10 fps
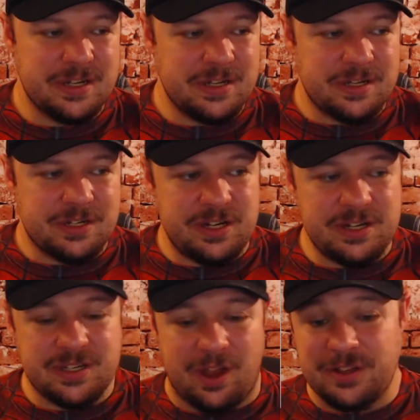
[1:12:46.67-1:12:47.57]

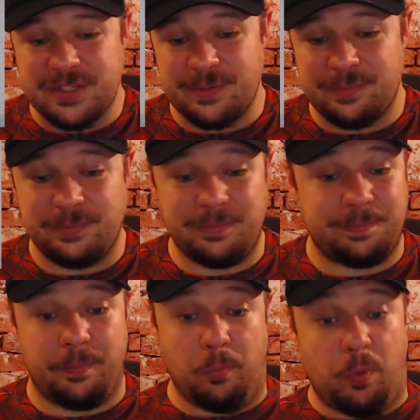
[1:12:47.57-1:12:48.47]
She's awesome
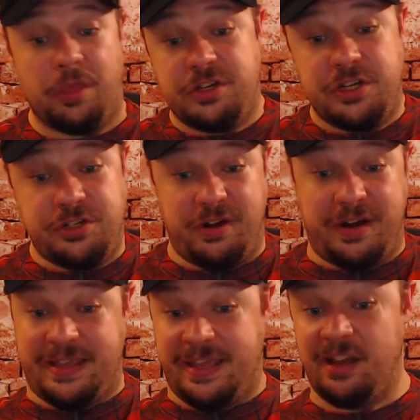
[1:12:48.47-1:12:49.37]
whether she's trying
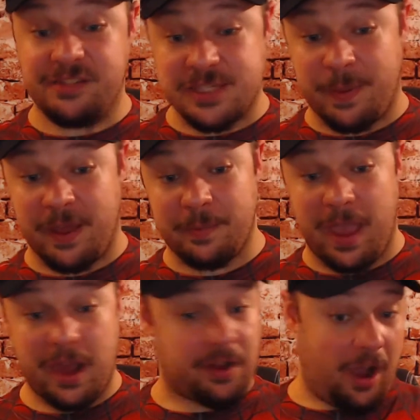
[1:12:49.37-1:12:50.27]
to kill
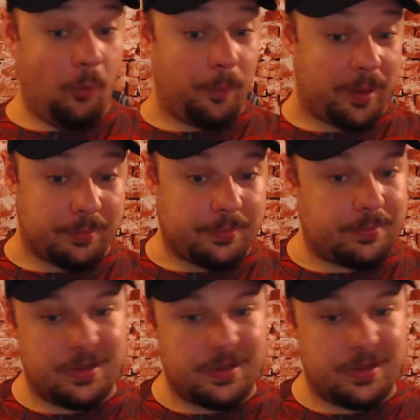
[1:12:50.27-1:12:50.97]
Spider-Man or help him.